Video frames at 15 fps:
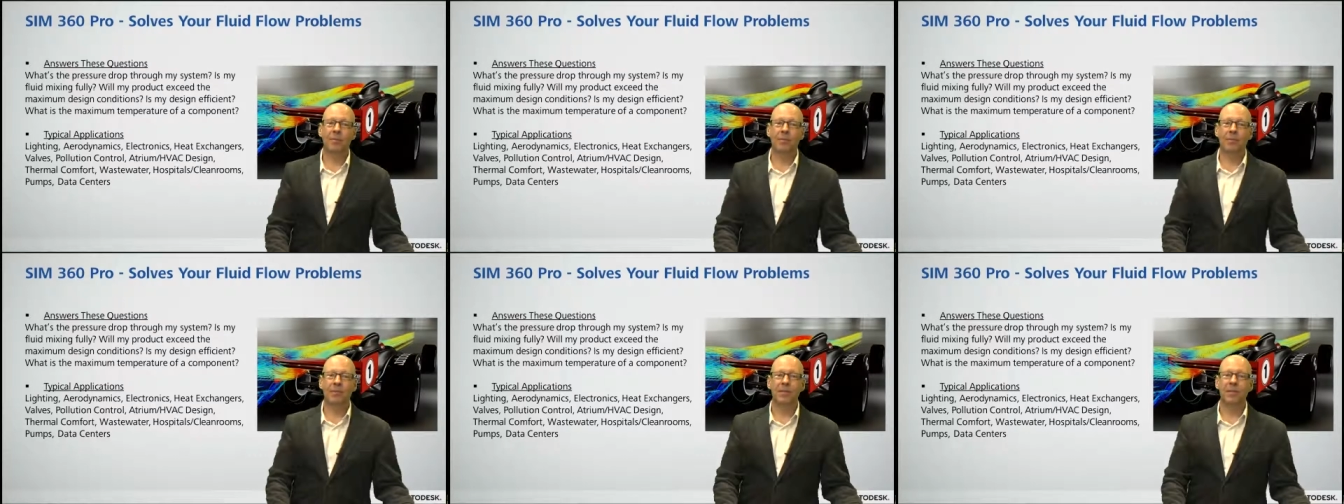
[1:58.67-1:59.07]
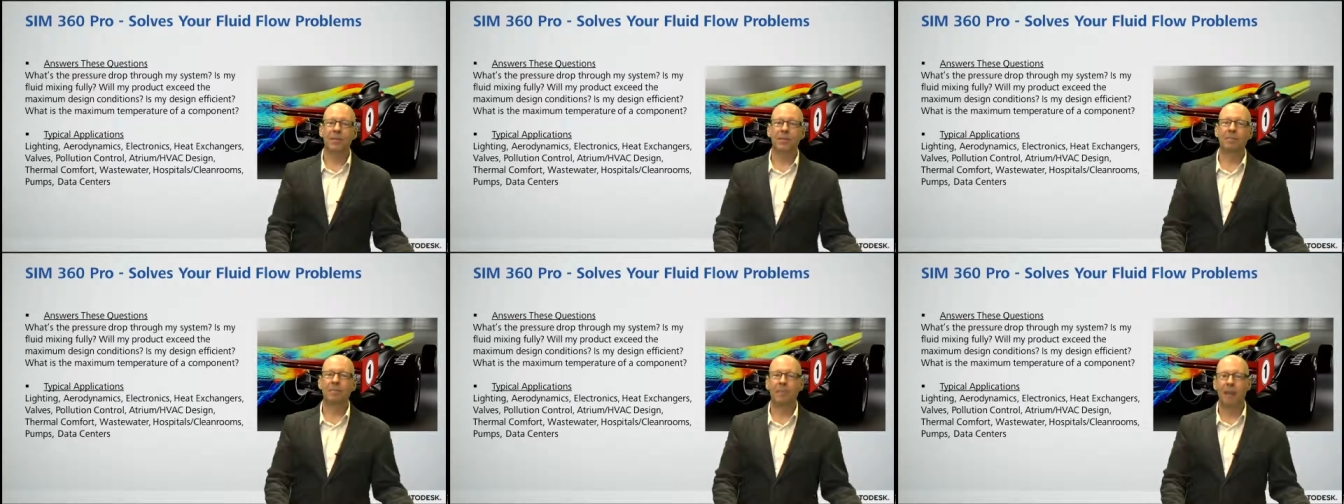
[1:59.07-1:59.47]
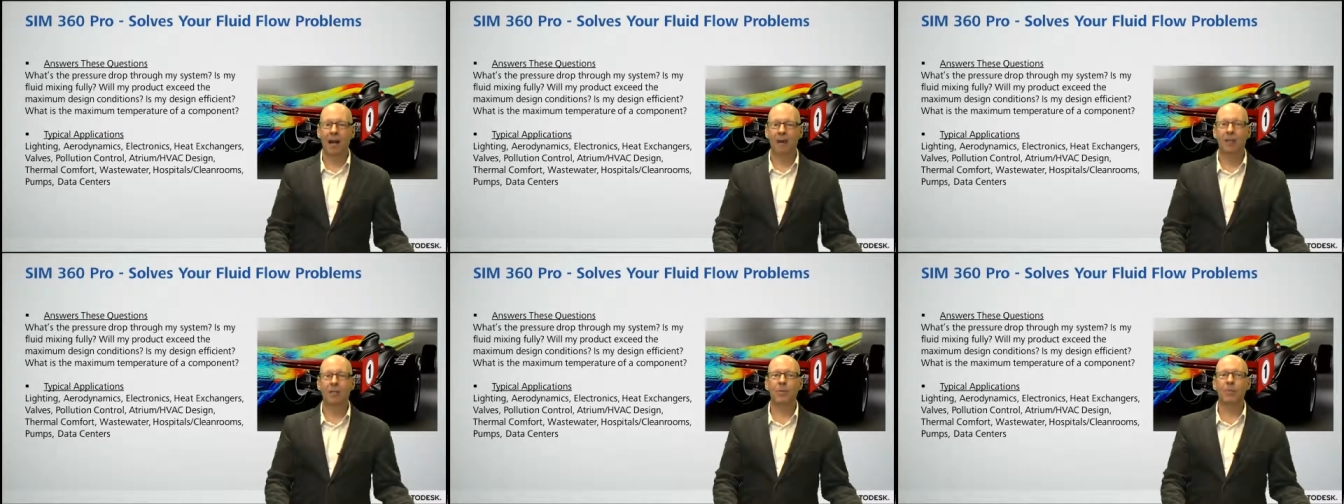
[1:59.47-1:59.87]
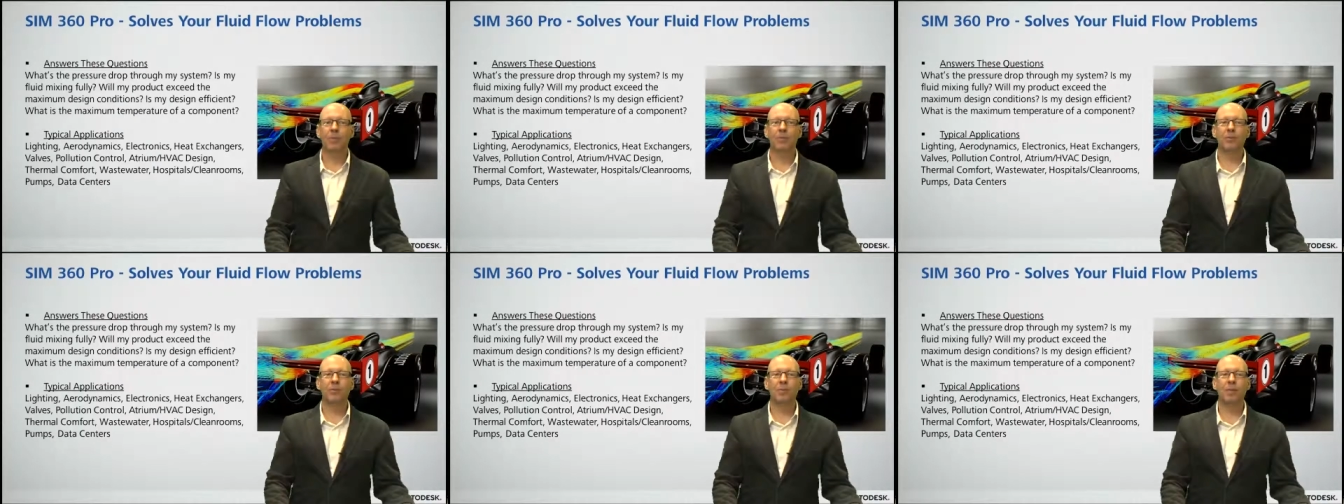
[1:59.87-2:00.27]
through a system, how much
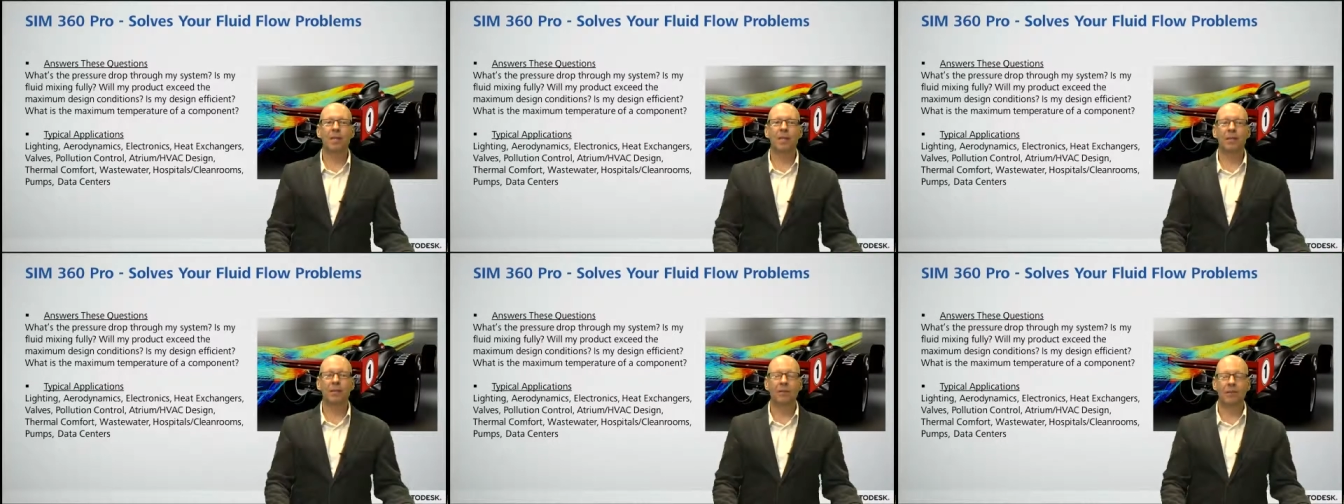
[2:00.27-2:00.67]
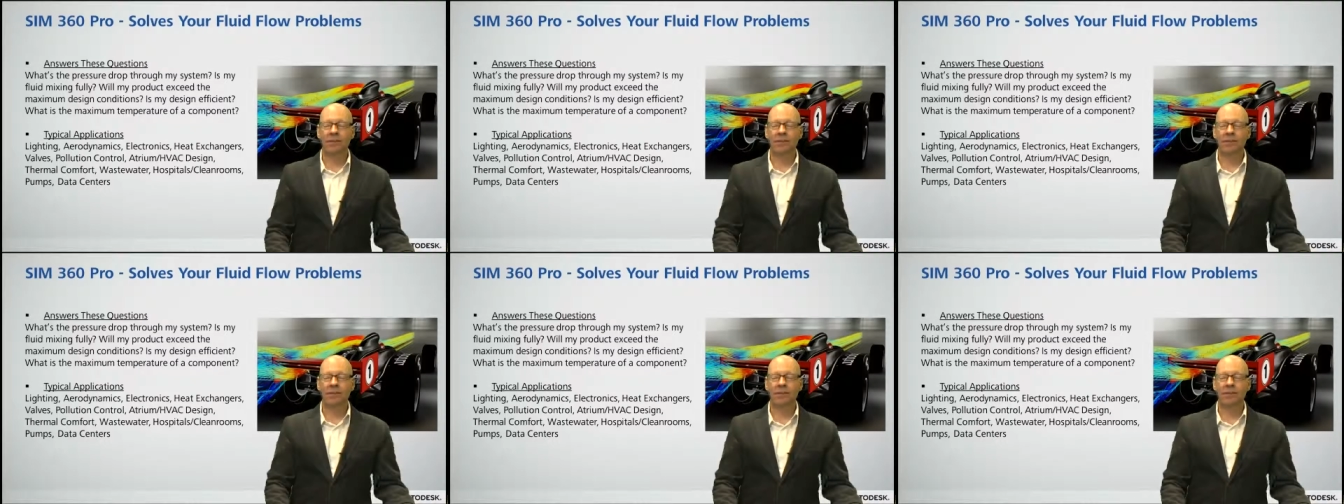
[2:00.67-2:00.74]
pressure would be there?